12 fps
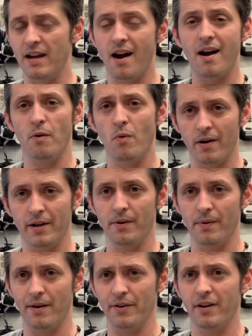hot walking
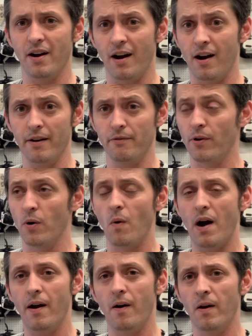around a con for a
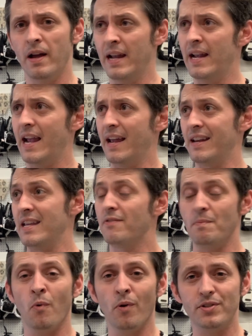while. And
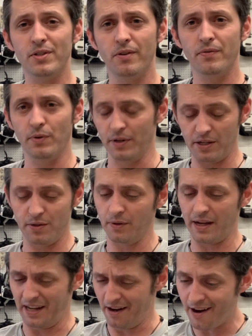even more so if you were to do
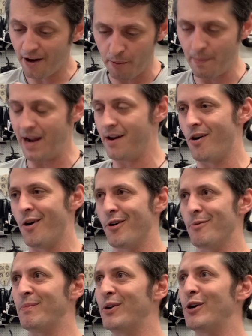like an Ironman
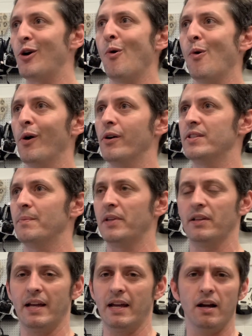armor or
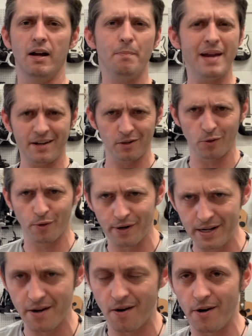something like a
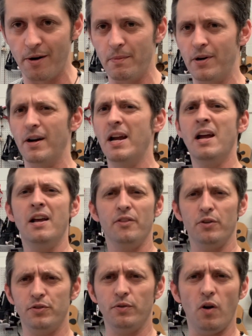Mandalorian armor,
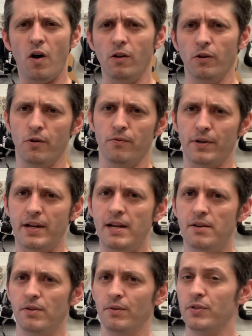those will all
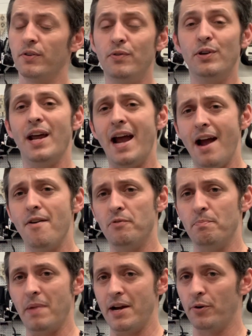overheat you. So if you could have a
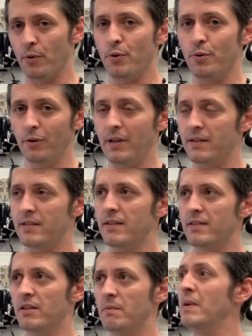micro cooling
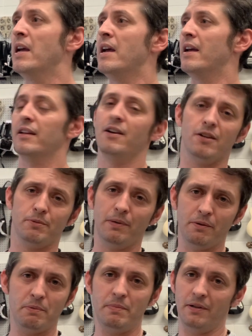system, cosplay
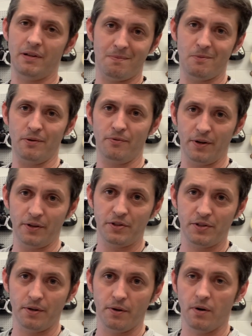would be a lot more fun to
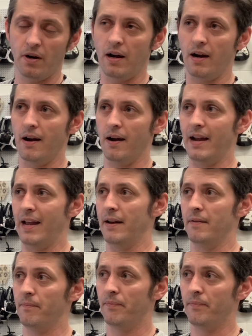do. And